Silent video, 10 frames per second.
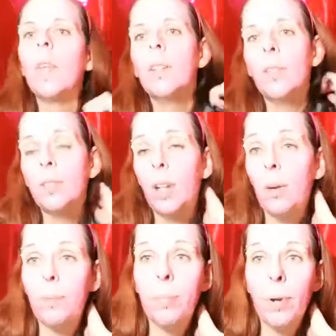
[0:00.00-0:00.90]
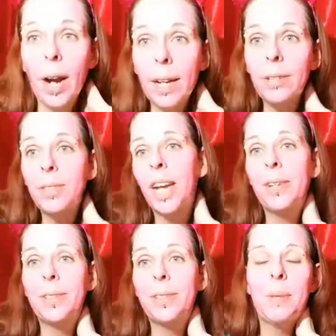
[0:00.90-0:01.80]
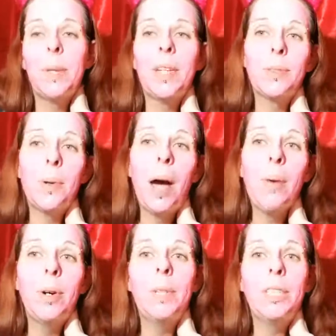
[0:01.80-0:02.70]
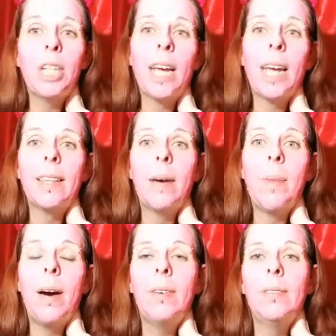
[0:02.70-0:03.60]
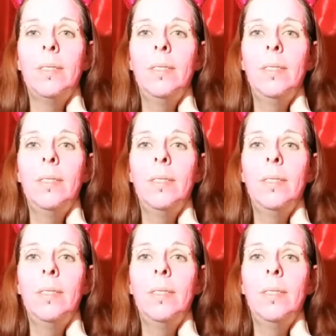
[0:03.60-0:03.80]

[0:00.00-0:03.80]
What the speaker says: Those are brand new channels to me, so I will be checking them out.